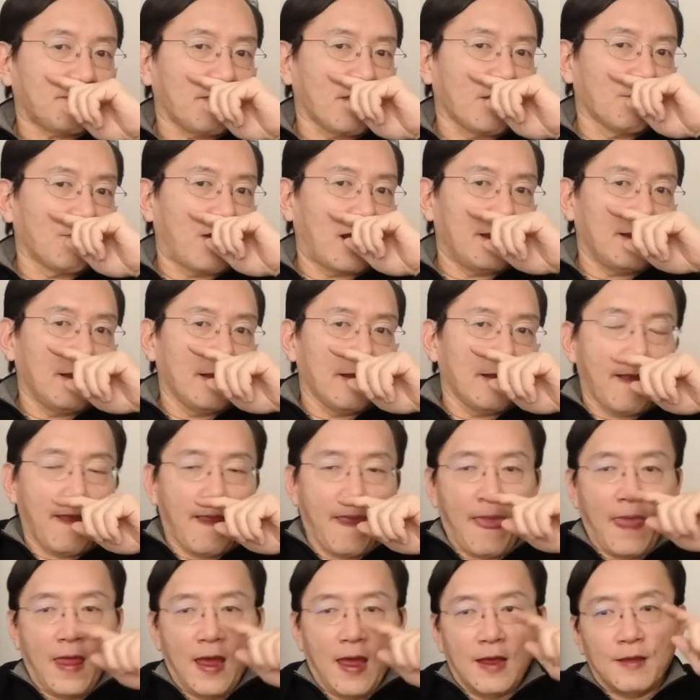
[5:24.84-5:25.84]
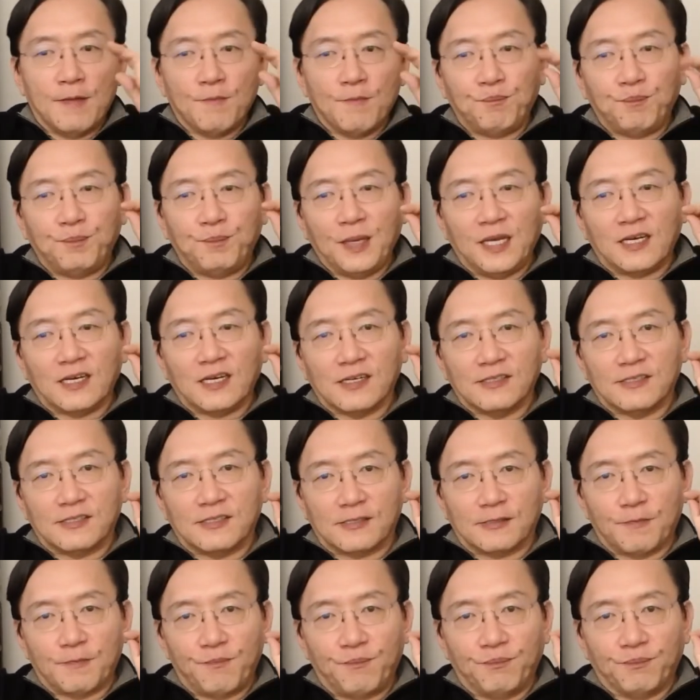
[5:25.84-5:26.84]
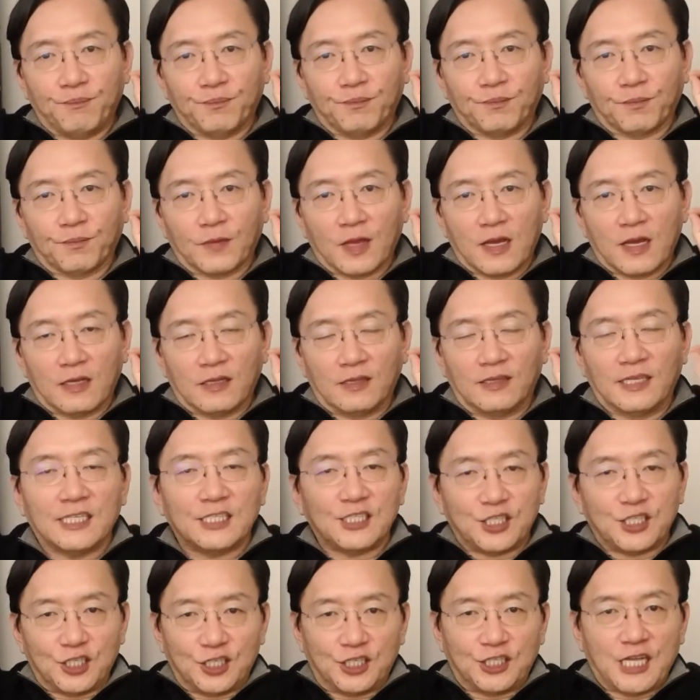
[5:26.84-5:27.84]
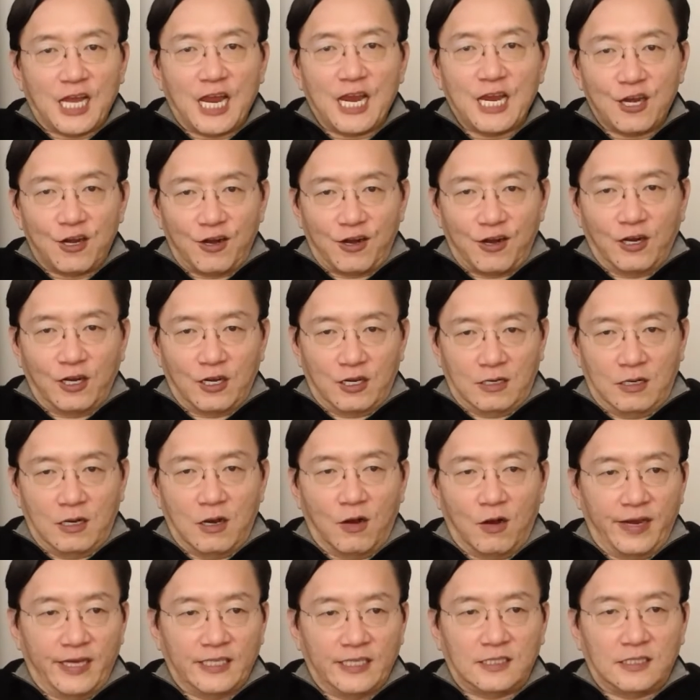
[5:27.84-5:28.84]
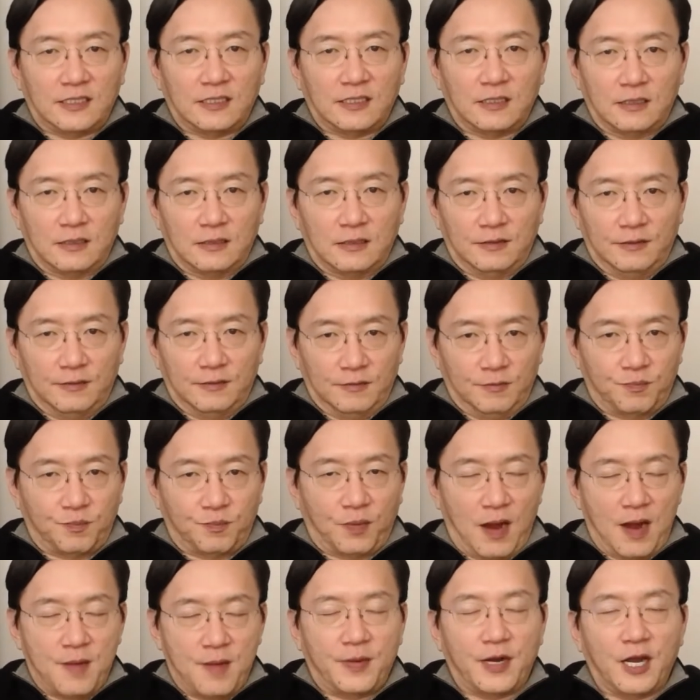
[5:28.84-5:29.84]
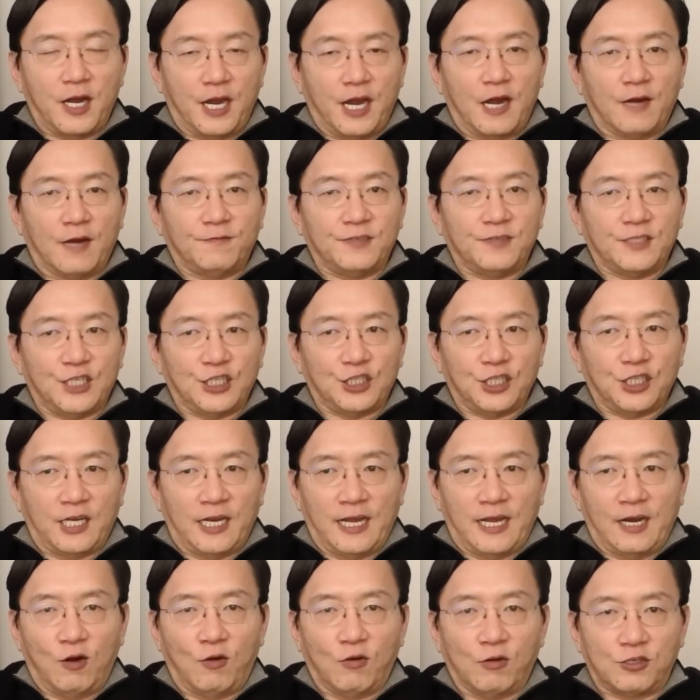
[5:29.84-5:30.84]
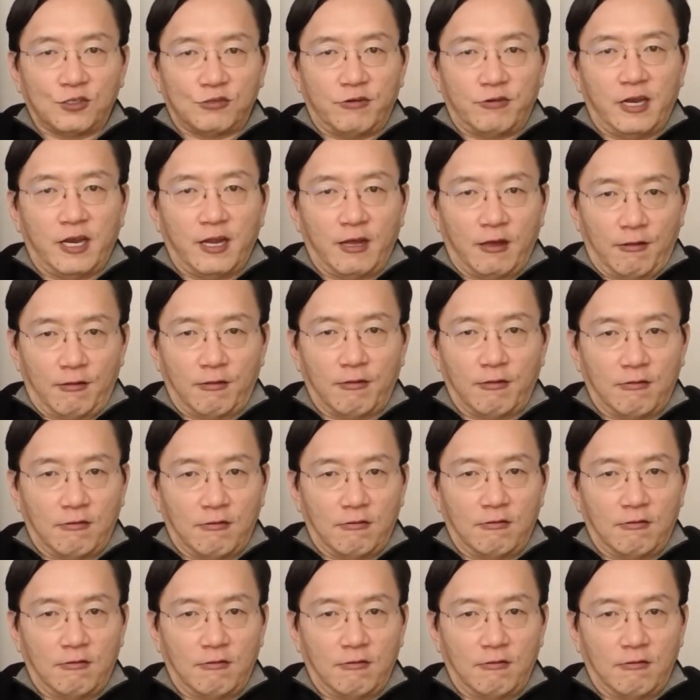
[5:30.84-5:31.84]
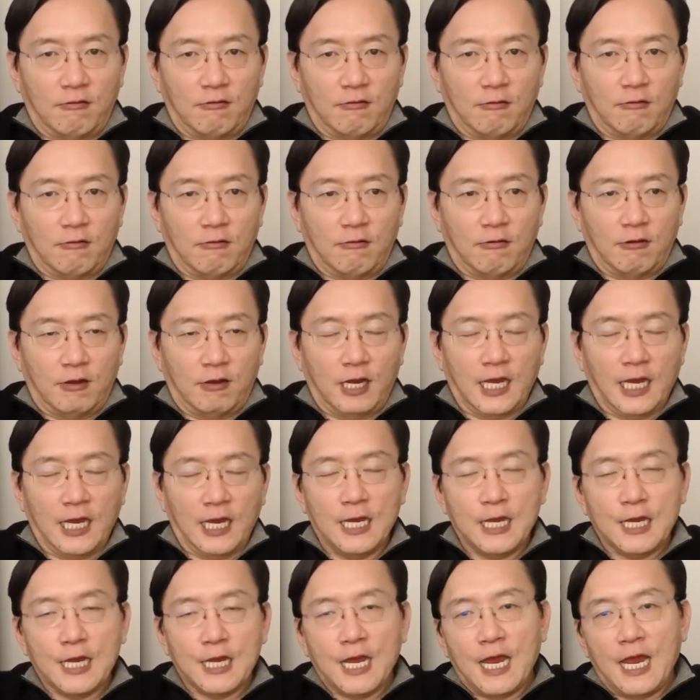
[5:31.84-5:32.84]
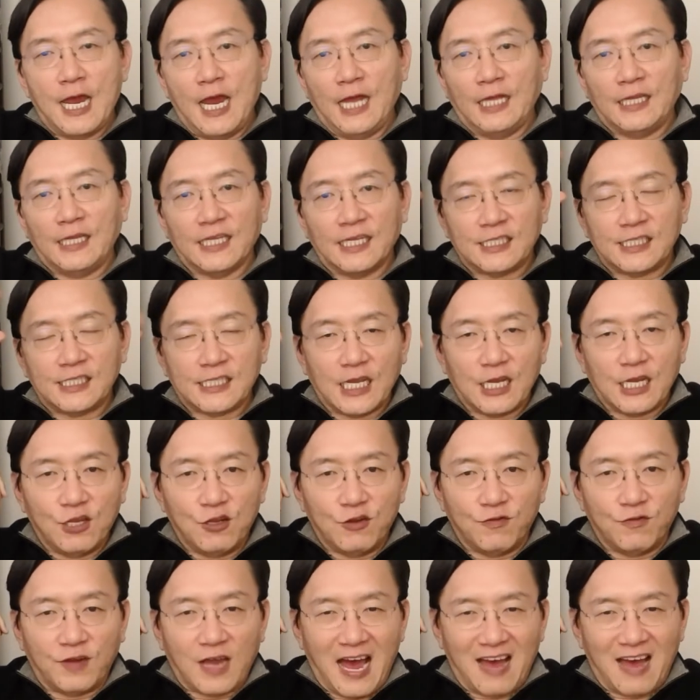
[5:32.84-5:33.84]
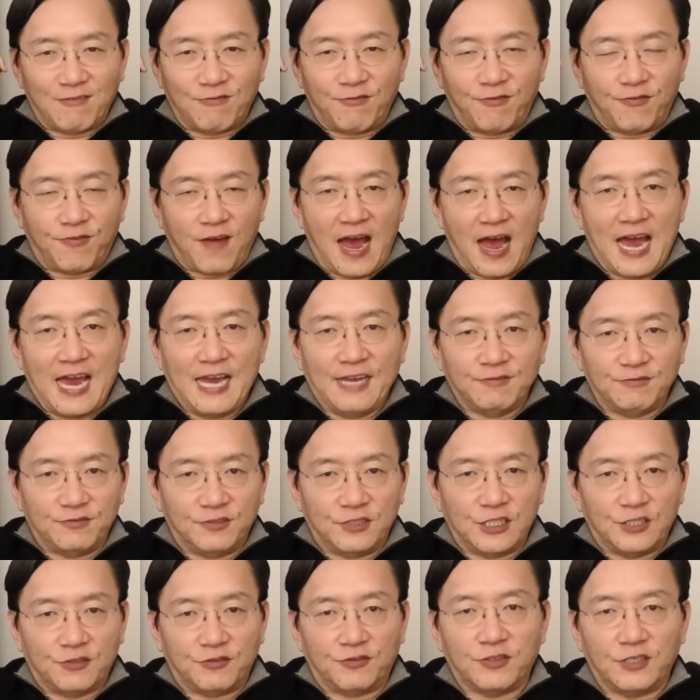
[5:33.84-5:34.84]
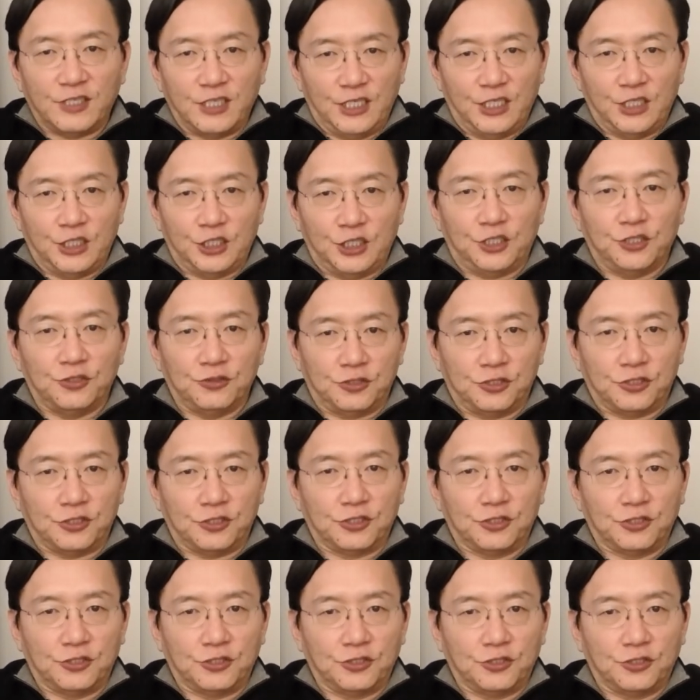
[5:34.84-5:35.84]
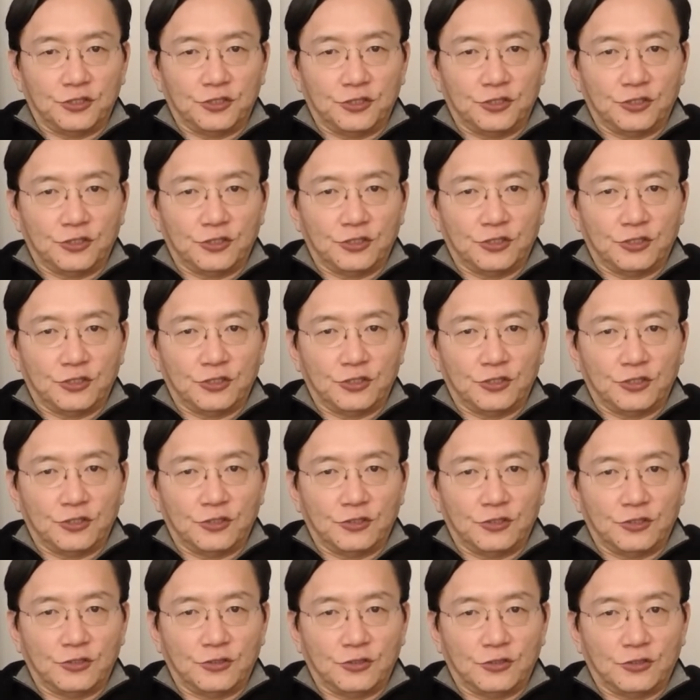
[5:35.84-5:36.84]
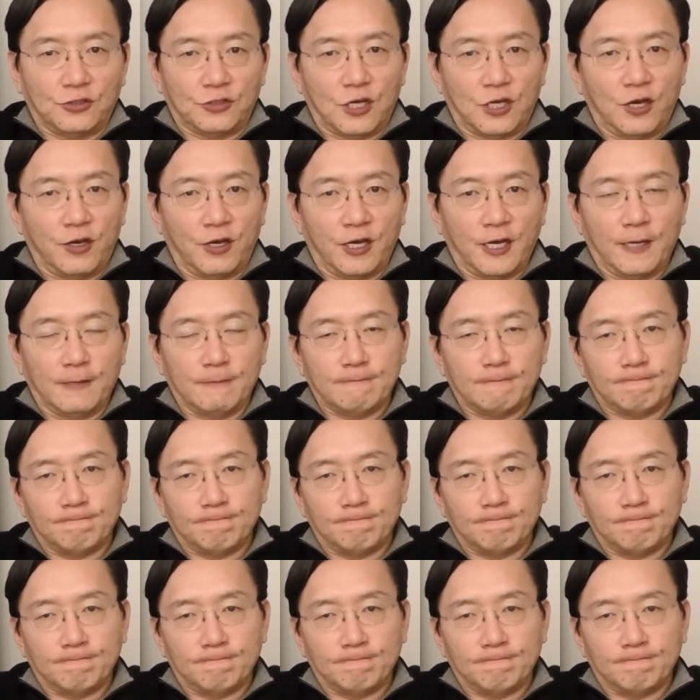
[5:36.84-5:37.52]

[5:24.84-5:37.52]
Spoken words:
right? Because let's just say you're going to primary care physician at Oak Street Health, okay? And let's say you've got 5 different issues, okay?